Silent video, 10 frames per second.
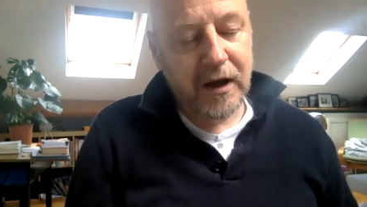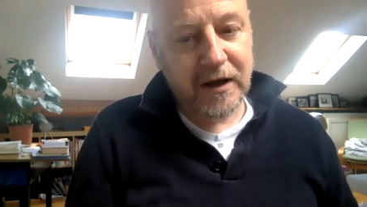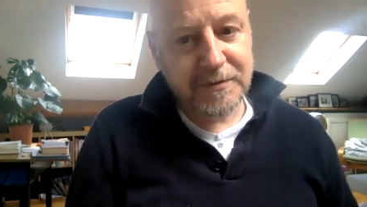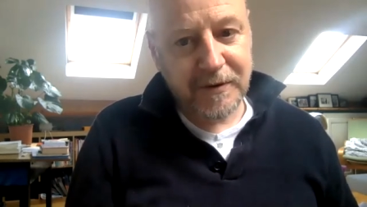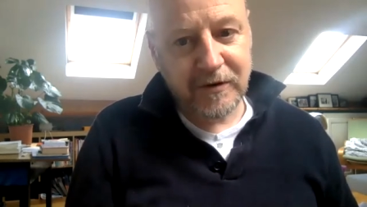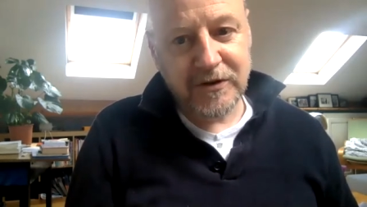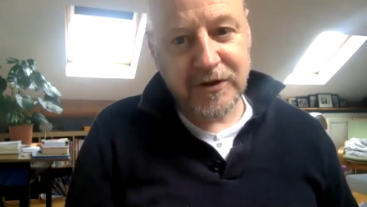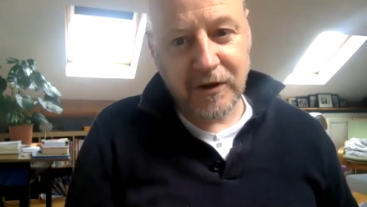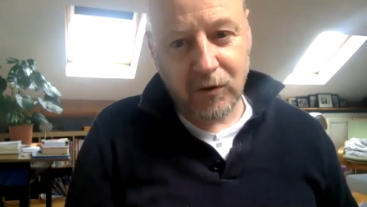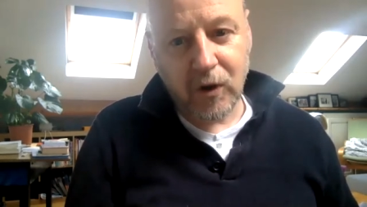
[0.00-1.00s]

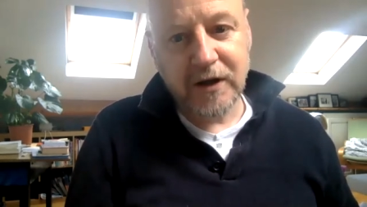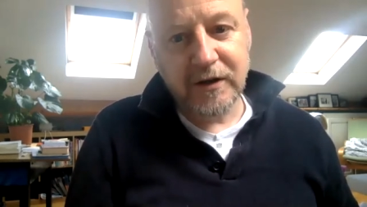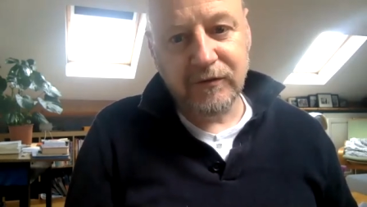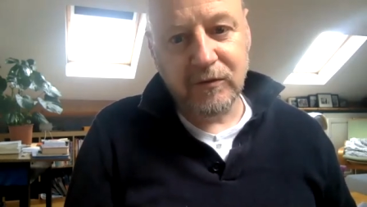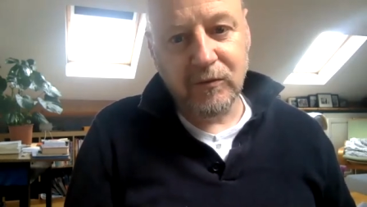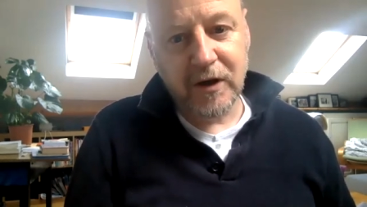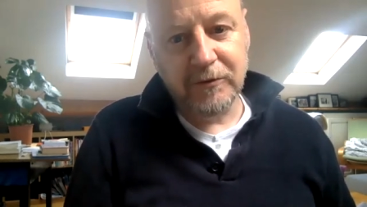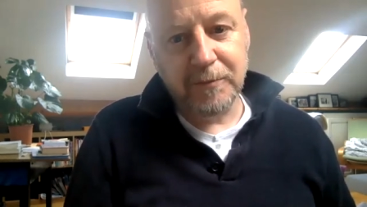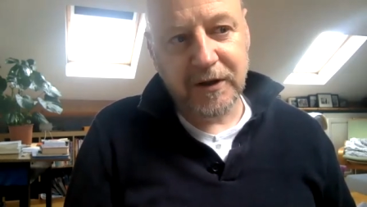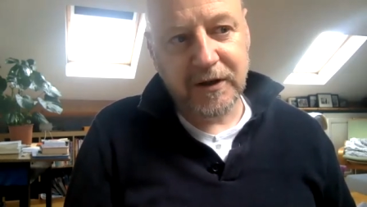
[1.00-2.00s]
experienced in quite different
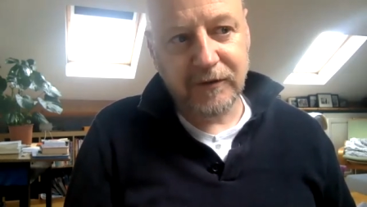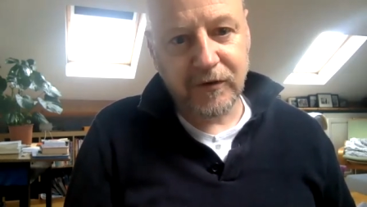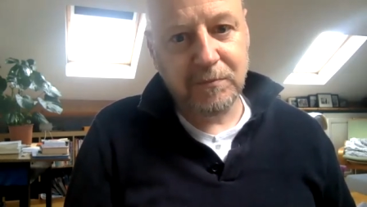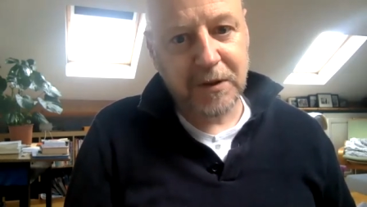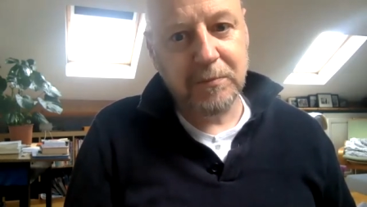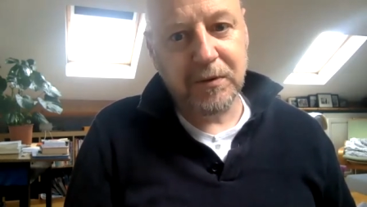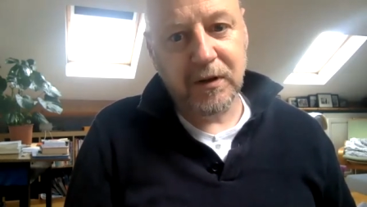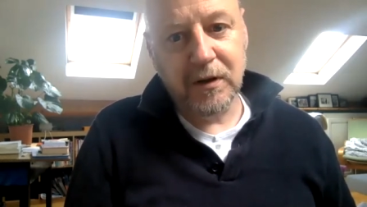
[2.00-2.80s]
ways by different people.